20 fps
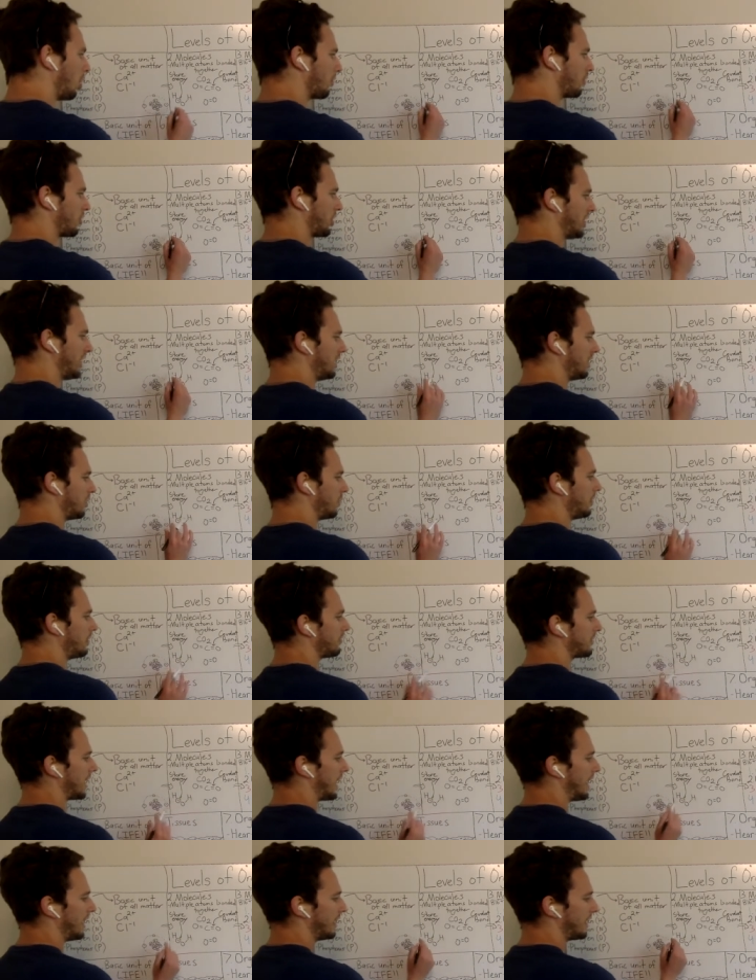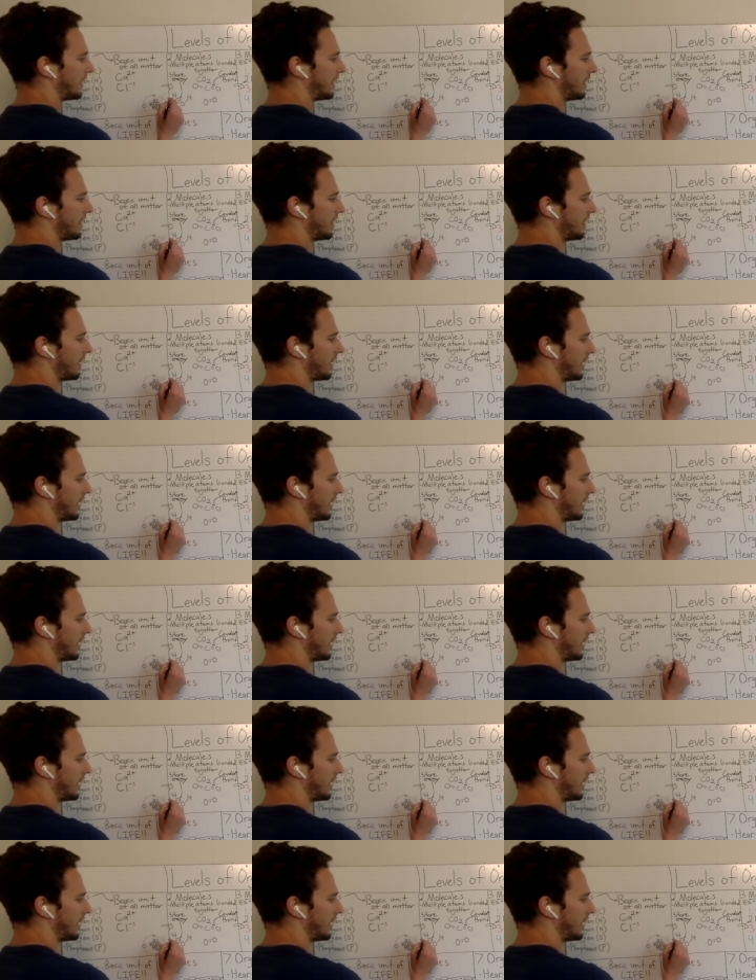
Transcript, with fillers: Over here we've got